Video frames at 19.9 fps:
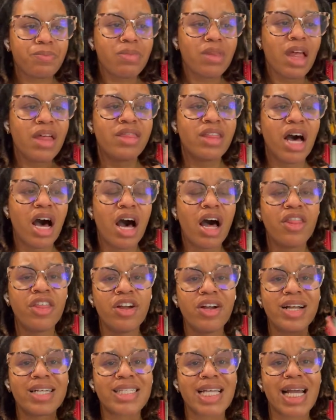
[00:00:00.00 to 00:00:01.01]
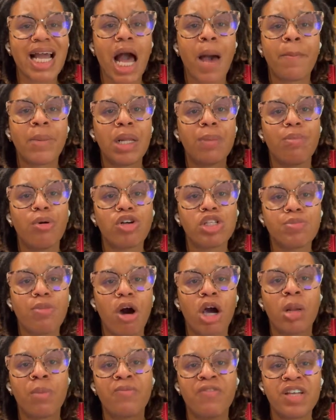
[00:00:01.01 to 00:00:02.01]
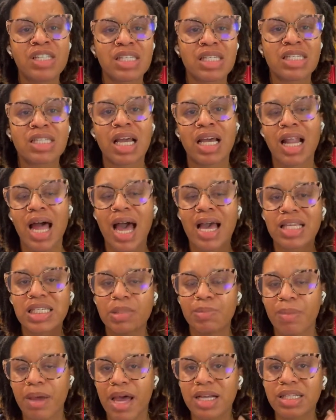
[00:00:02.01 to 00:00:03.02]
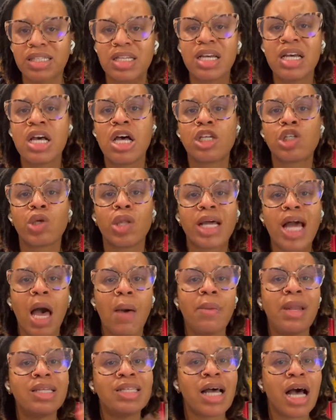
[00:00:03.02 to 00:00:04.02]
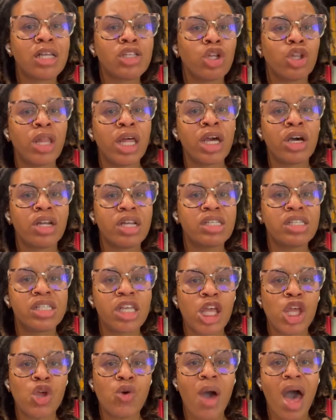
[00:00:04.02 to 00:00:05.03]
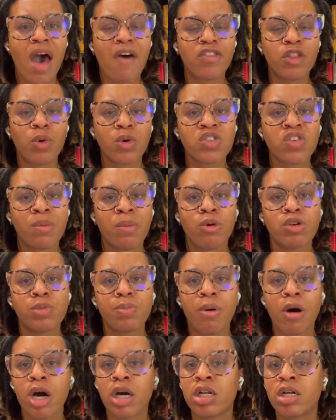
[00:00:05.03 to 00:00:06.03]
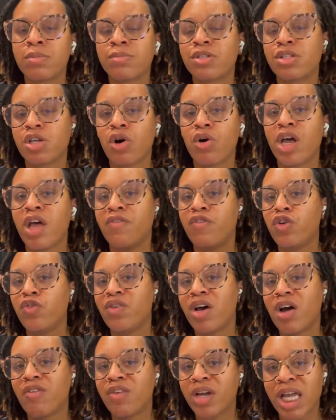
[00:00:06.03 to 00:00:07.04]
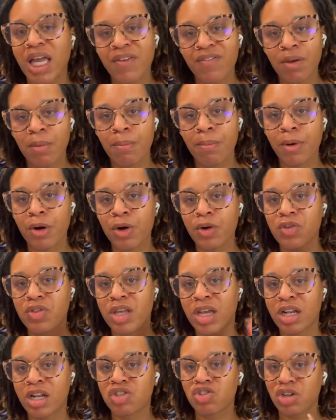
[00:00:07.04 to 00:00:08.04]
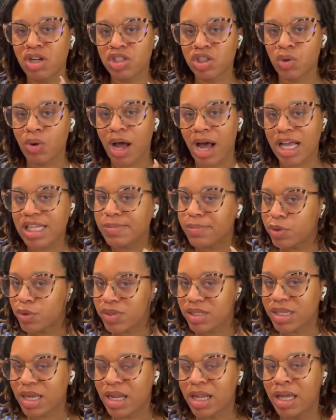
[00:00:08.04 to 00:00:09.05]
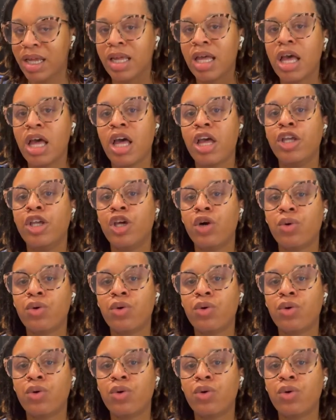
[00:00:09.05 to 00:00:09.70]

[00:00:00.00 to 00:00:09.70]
The other is like, how many postpartum visits can I expect? So like, how many times are they going to see you afterwards for postpartum? So if you've ever given birth in a traditional hospital setting, you'll